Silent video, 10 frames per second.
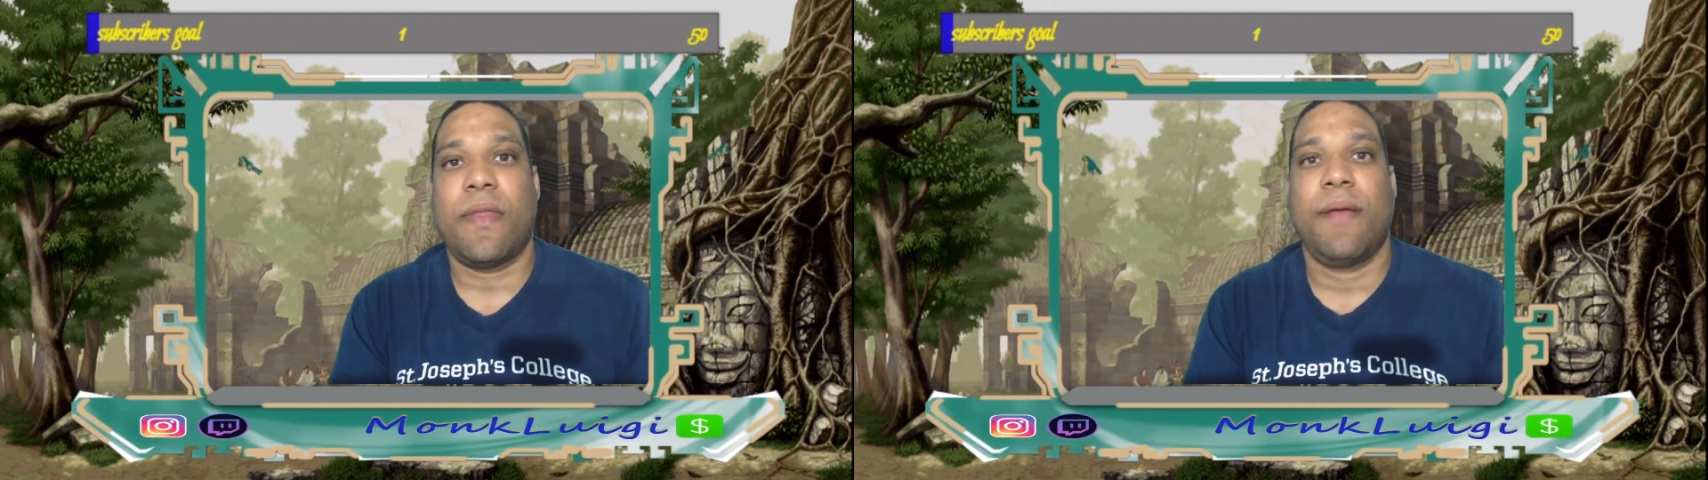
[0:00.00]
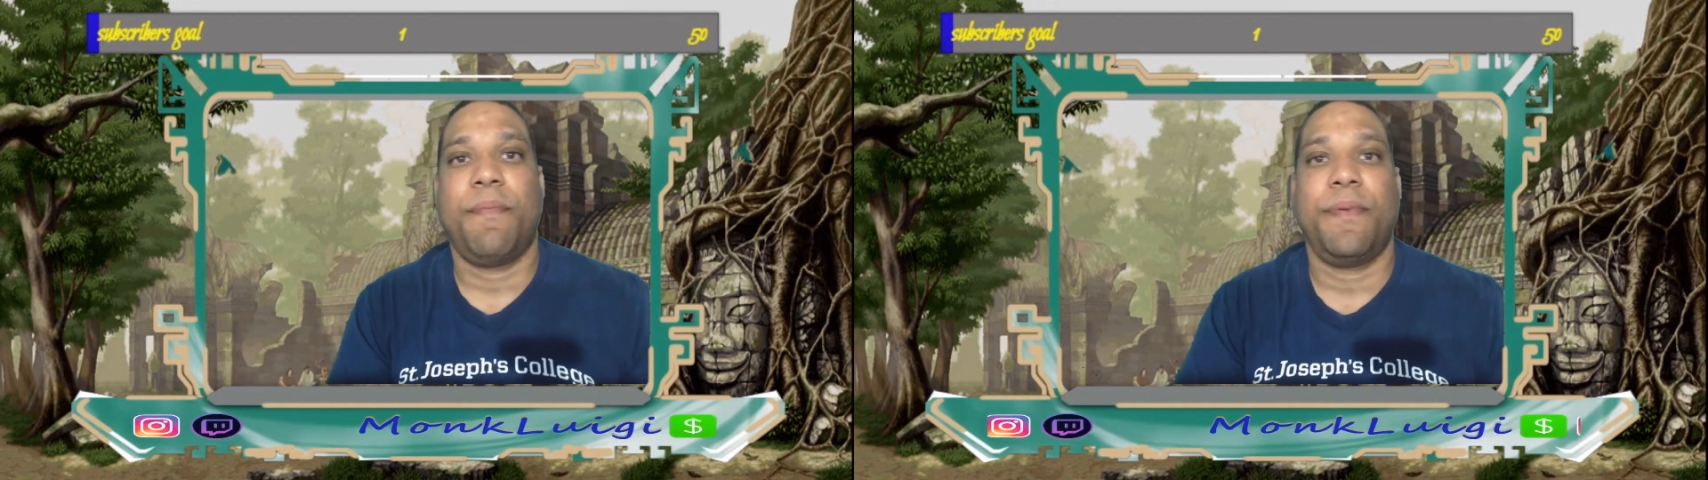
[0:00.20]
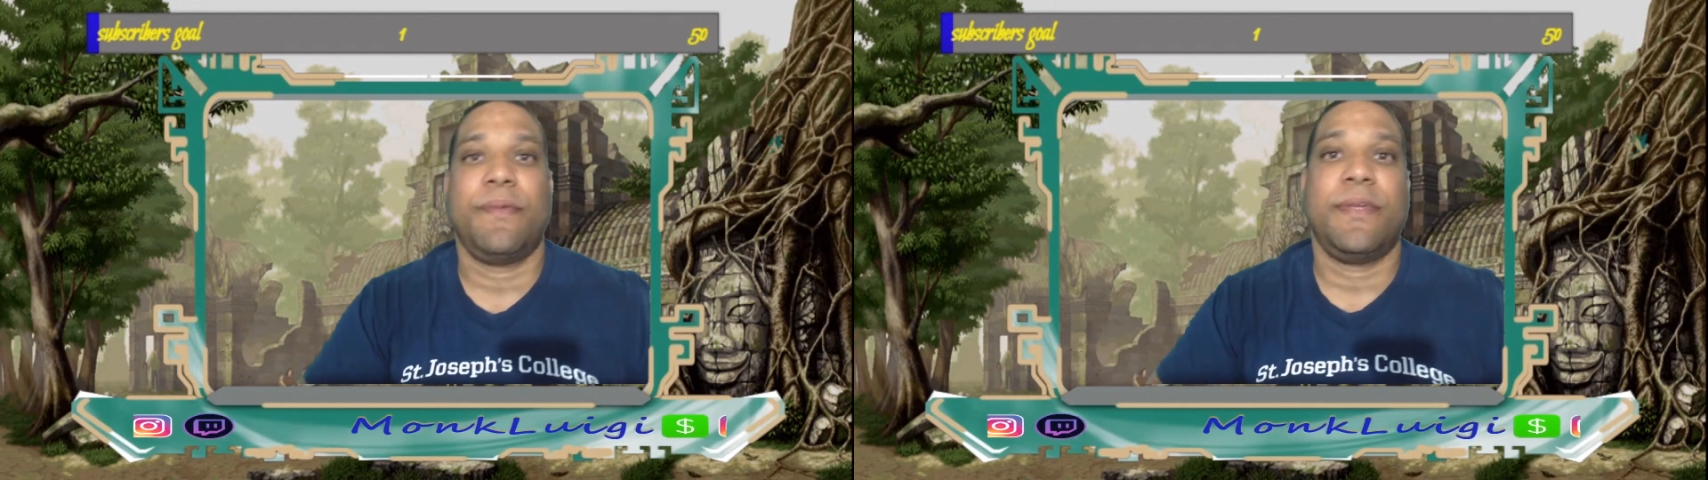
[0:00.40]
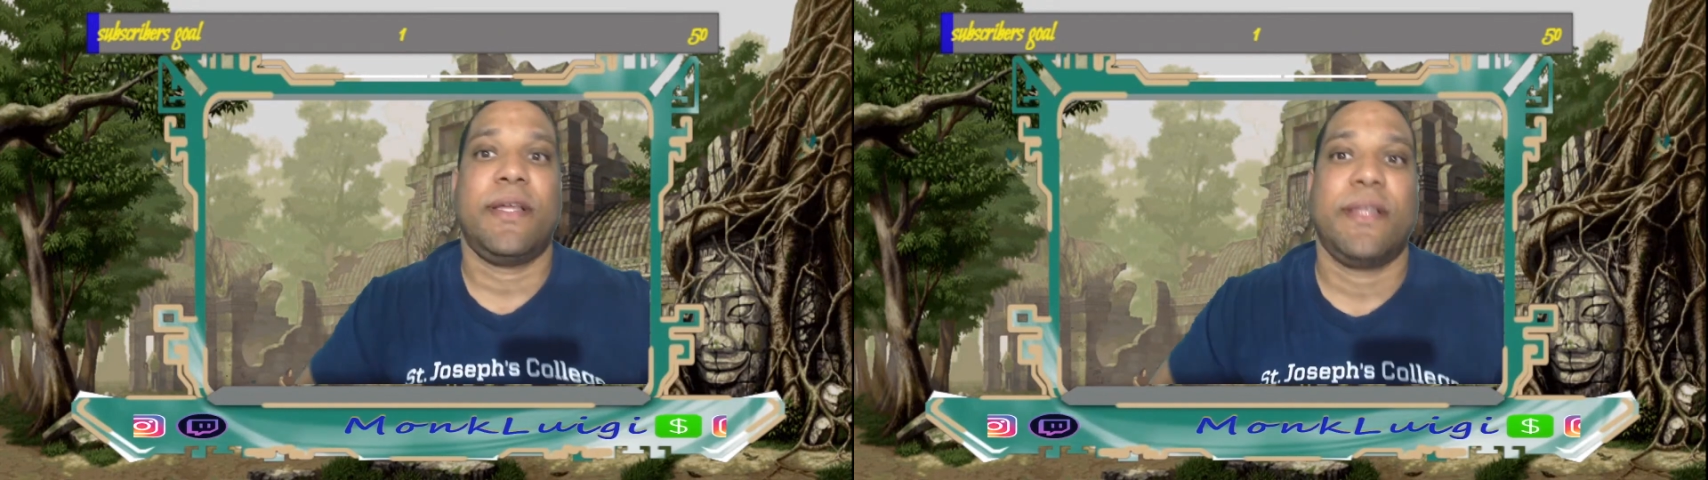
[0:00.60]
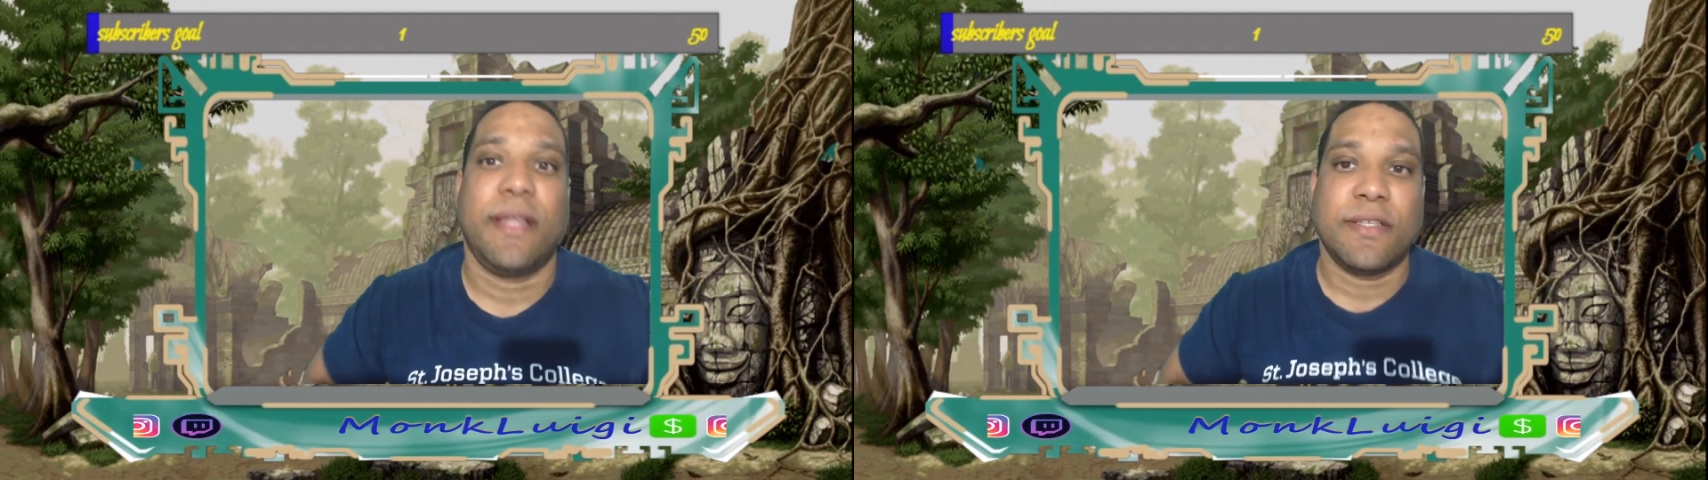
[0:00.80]
I'll put
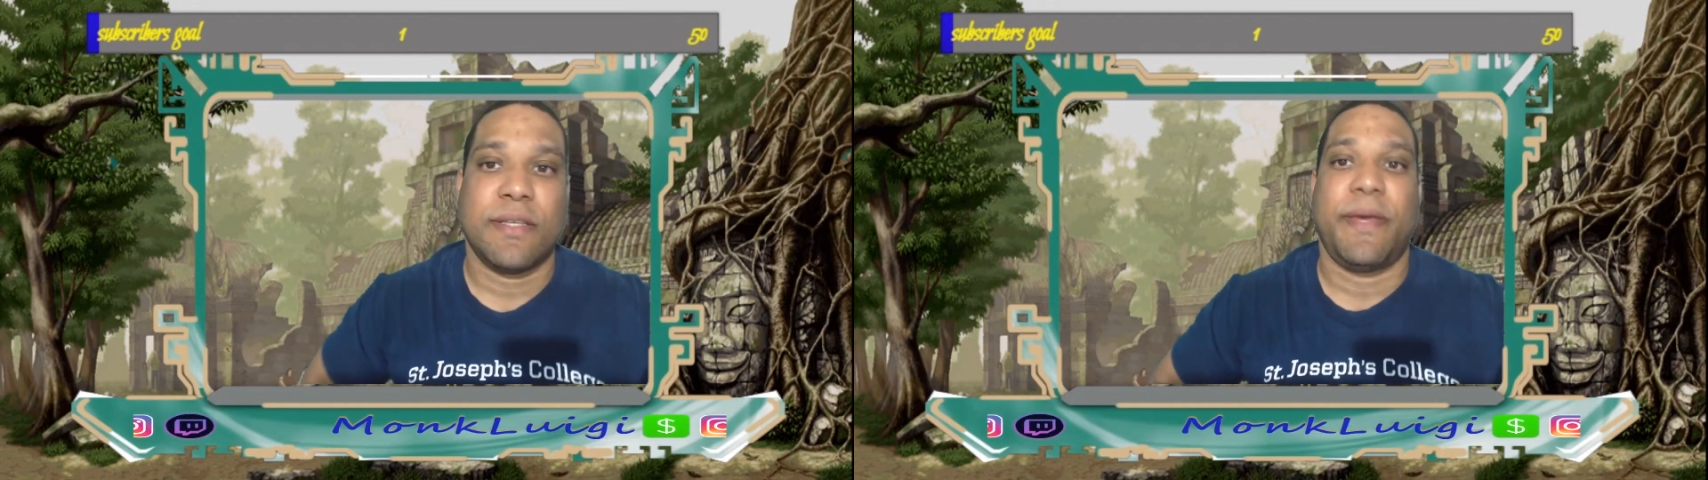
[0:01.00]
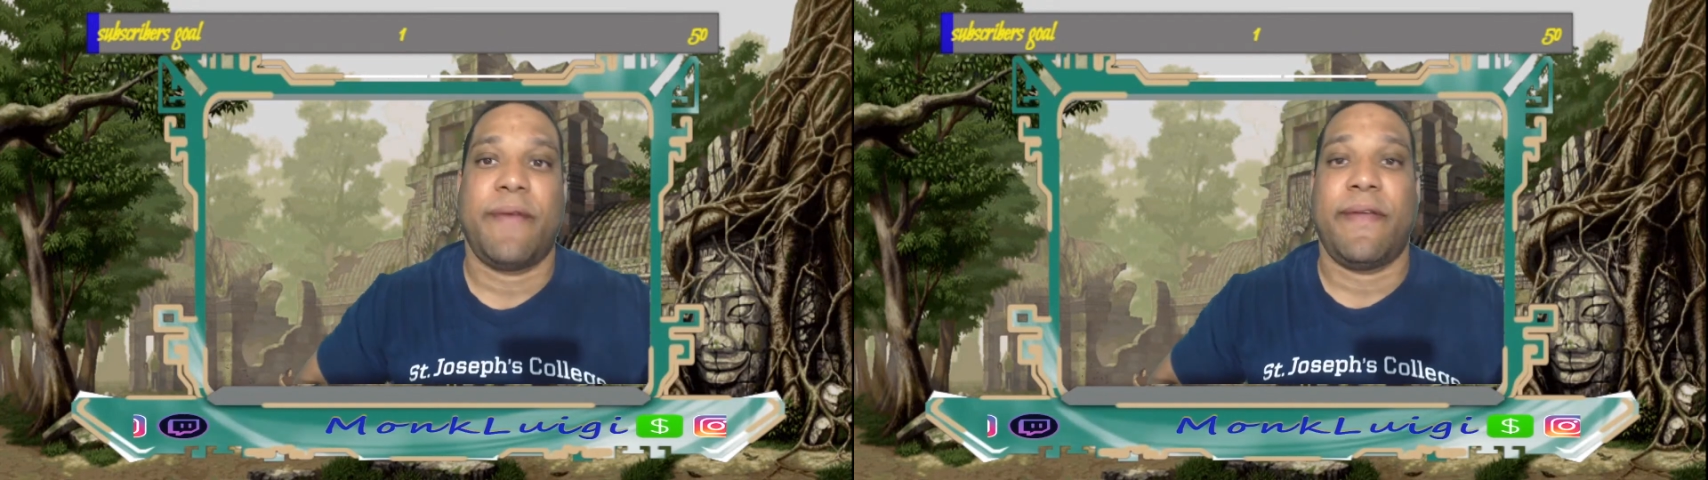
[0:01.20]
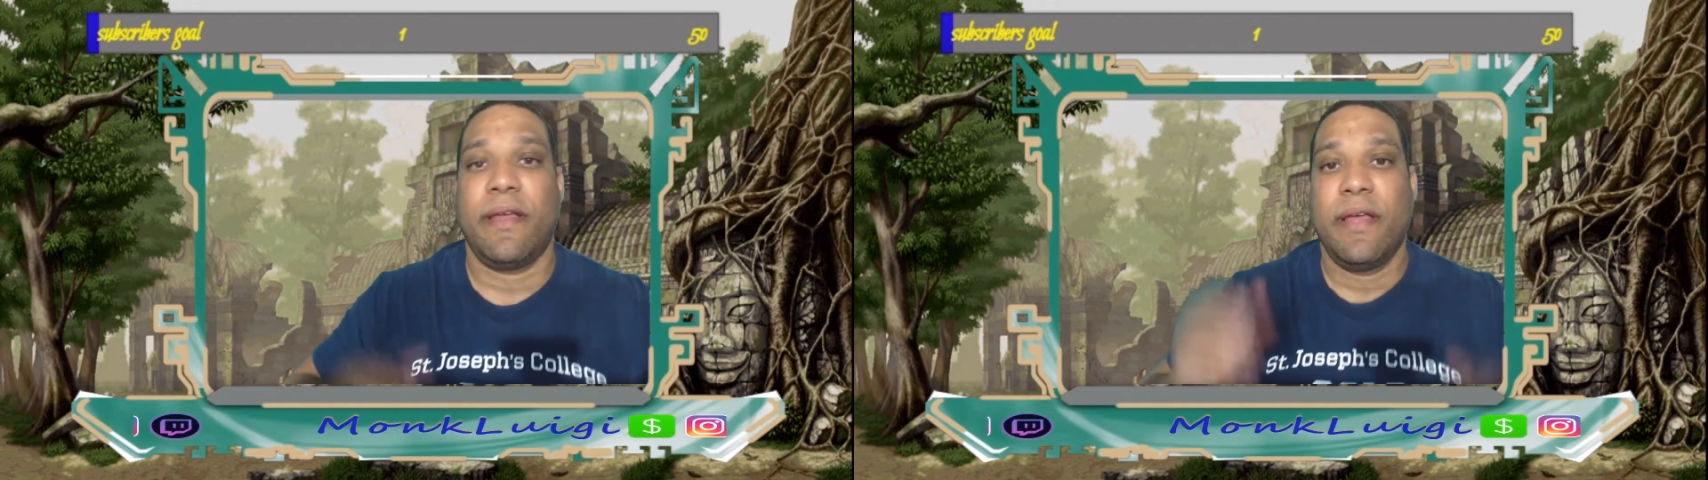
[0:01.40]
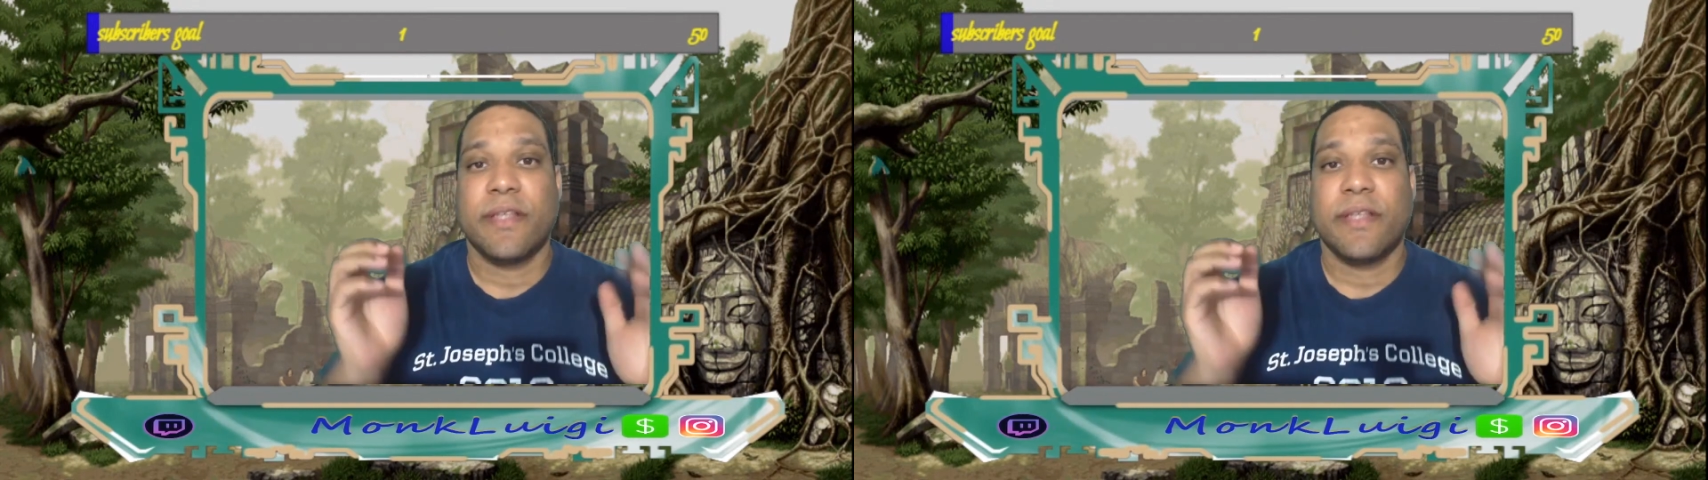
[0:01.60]
nothing else above it.